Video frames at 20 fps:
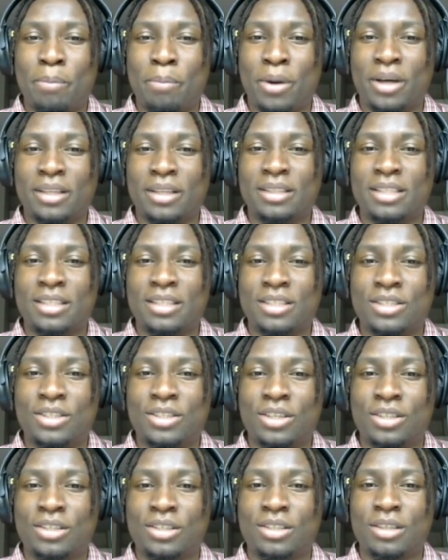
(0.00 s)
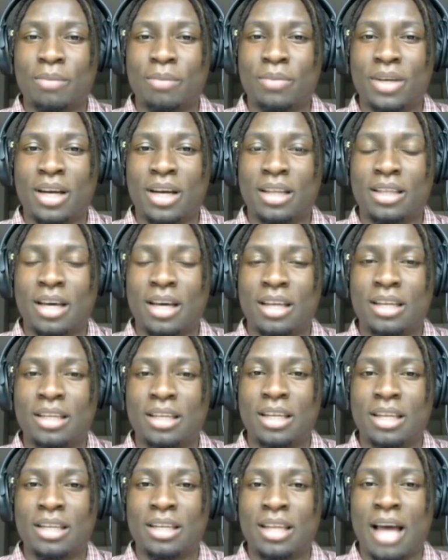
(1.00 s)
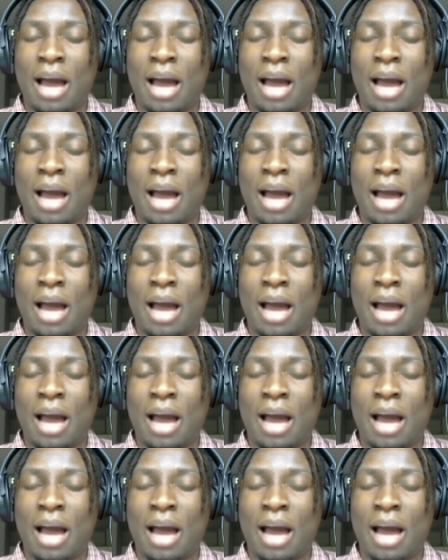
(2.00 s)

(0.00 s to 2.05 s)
but this is just something I thought that